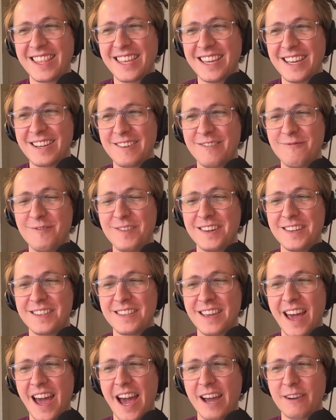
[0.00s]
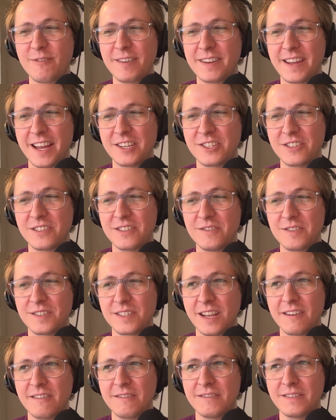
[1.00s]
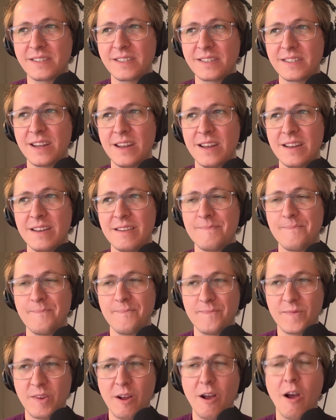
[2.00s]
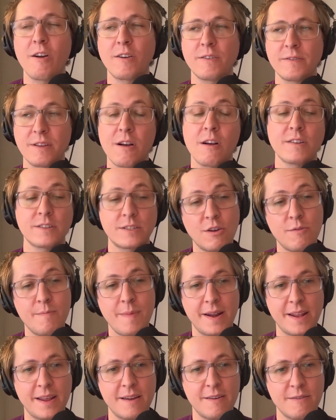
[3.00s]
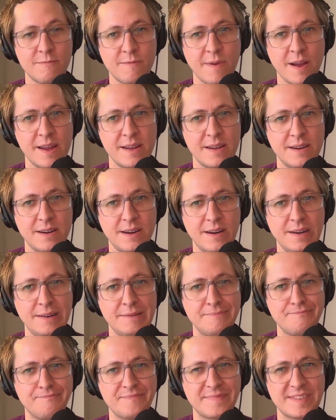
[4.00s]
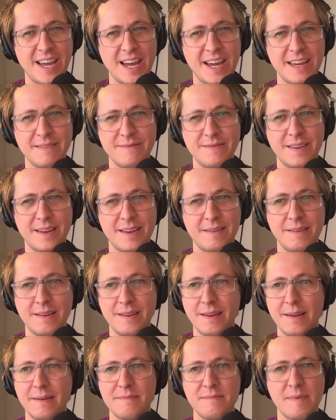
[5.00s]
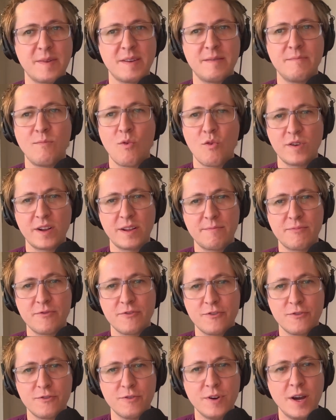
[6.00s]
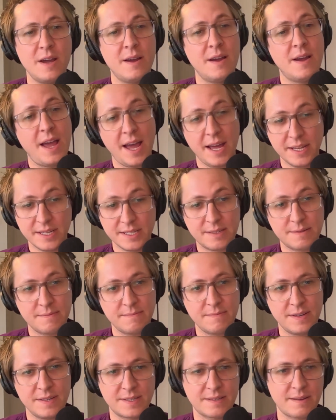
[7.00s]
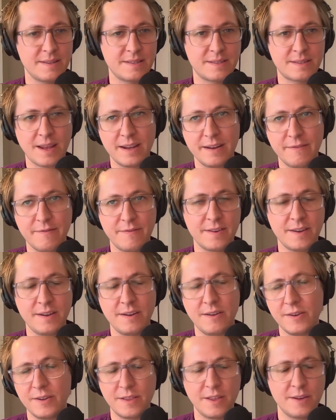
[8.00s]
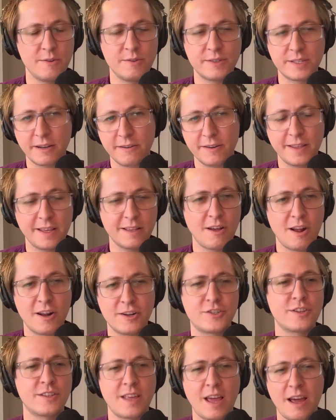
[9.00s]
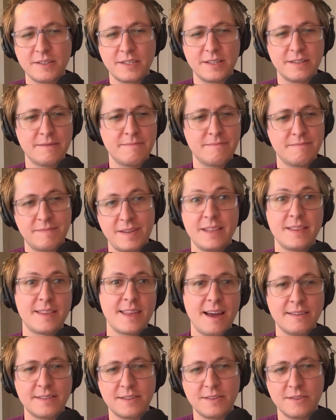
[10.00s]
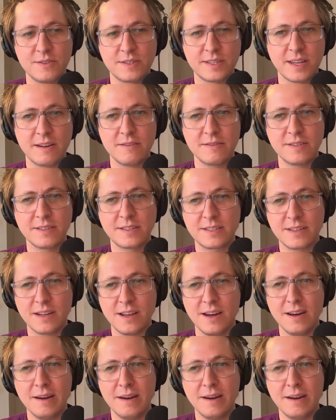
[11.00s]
I think with aggregation newsletters, there are so many, right? I mean, Morning Brew is kind of, you know, the newsletter that launched 10,000 newsletters.